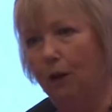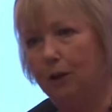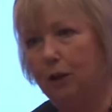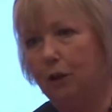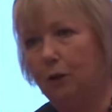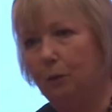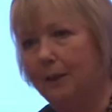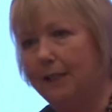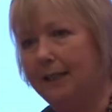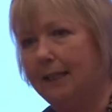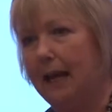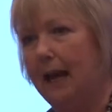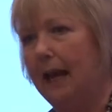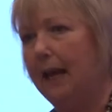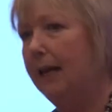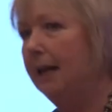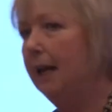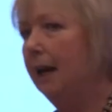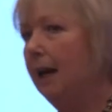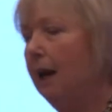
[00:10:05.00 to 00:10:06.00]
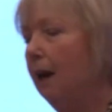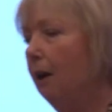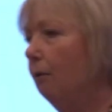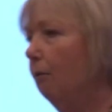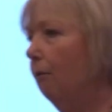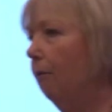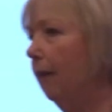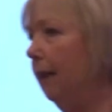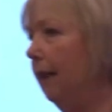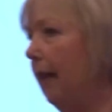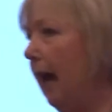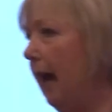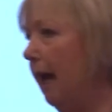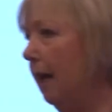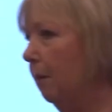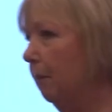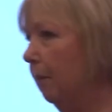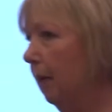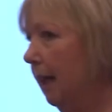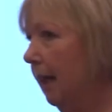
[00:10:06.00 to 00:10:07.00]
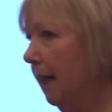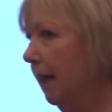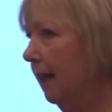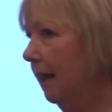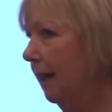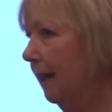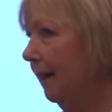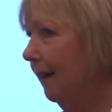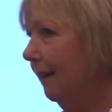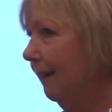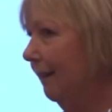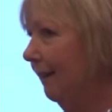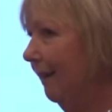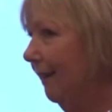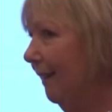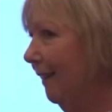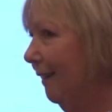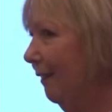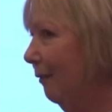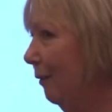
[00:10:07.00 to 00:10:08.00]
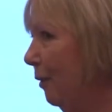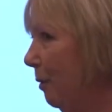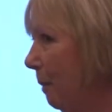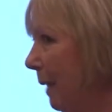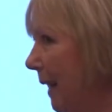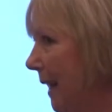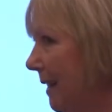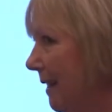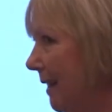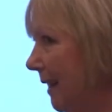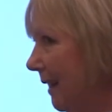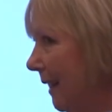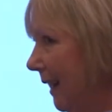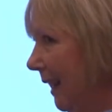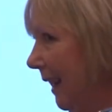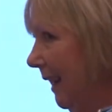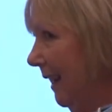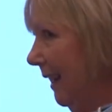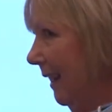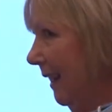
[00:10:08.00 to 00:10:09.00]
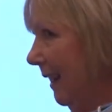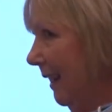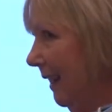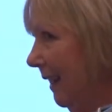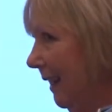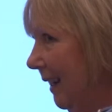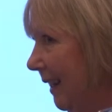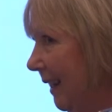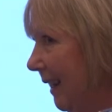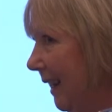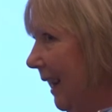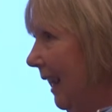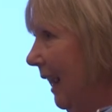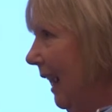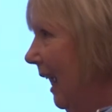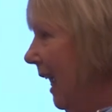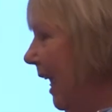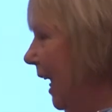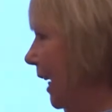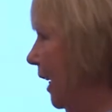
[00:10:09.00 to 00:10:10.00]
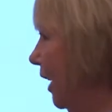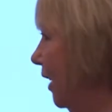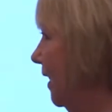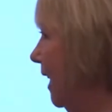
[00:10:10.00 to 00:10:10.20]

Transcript: what did we say? Reliably, repeatedly, in a